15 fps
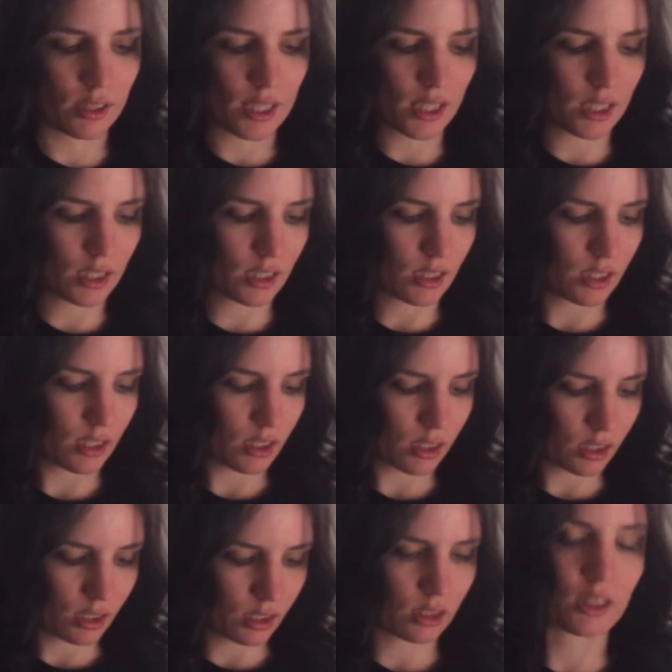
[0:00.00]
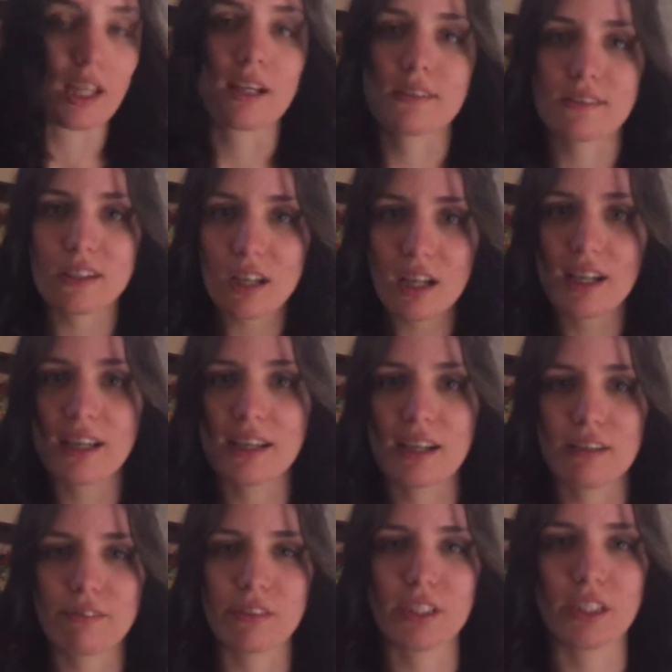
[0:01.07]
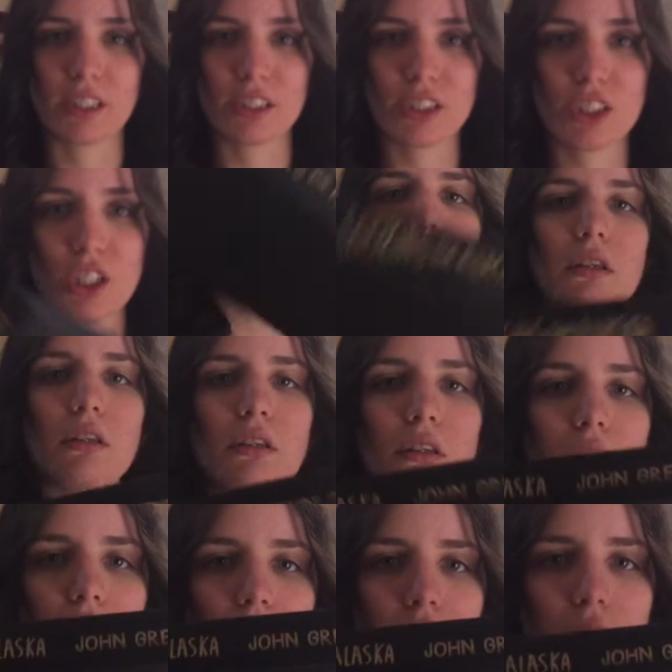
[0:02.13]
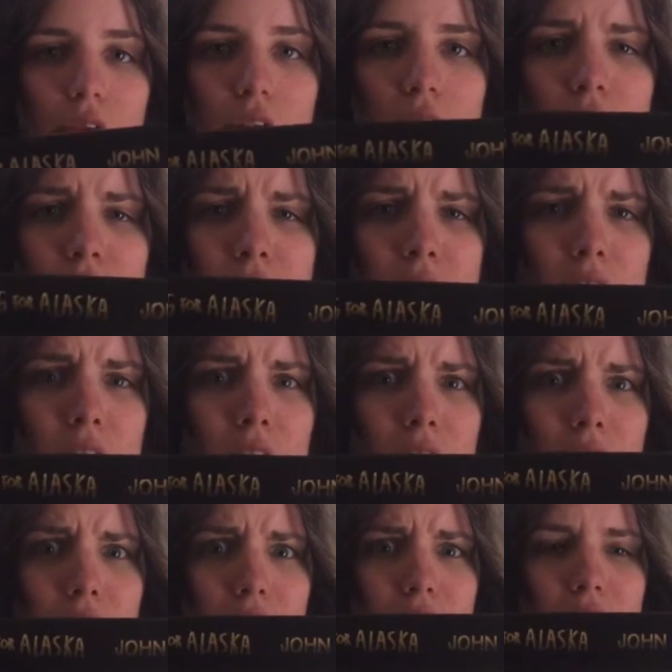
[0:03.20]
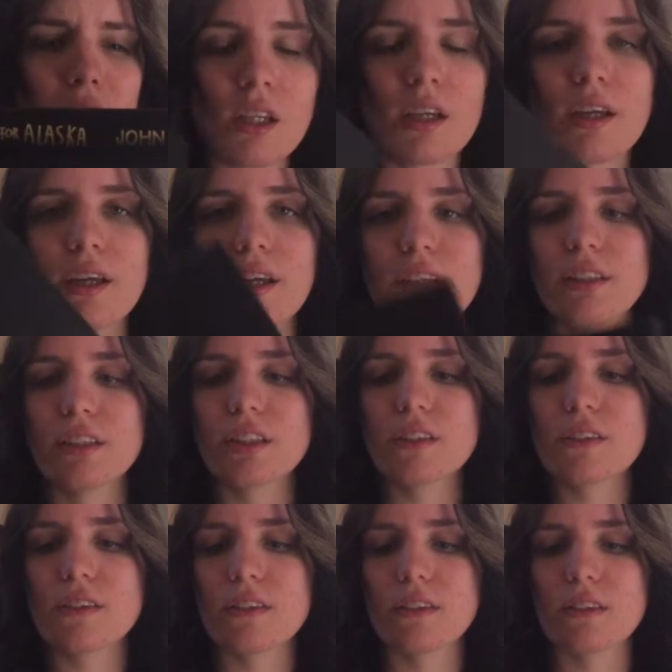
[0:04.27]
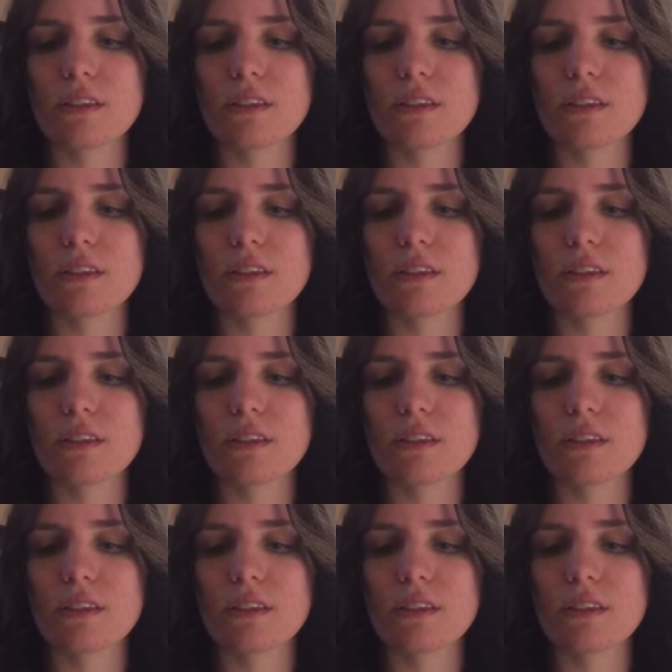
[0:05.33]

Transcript: Then last night I finished Looking for Alaska. I just